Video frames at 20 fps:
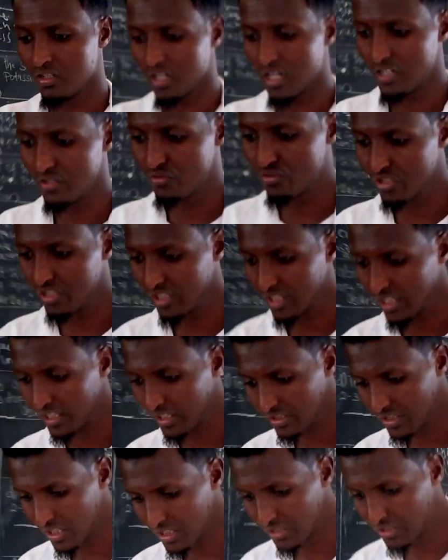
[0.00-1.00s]
Are you seeing
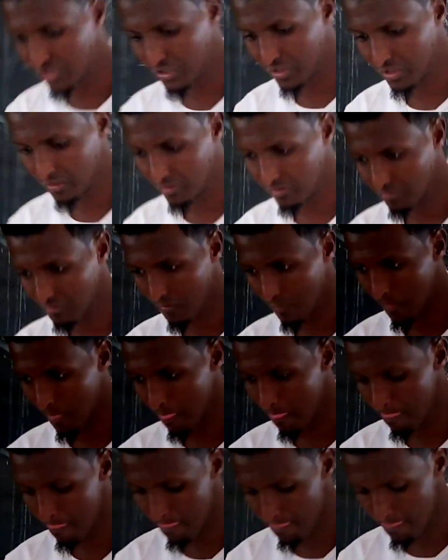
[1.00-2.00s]
any change?
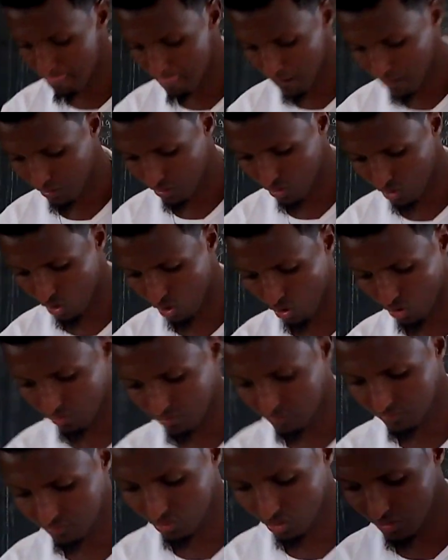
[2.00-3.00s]
No.
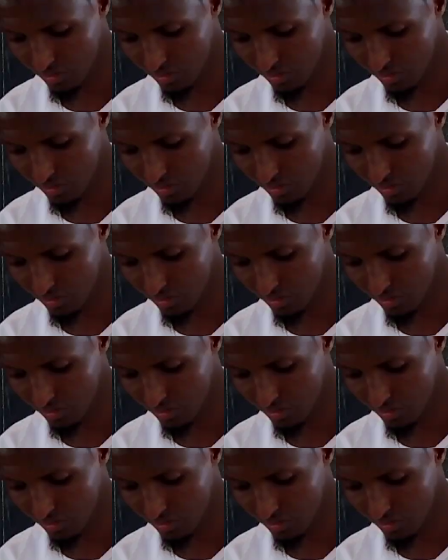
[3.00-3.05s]
So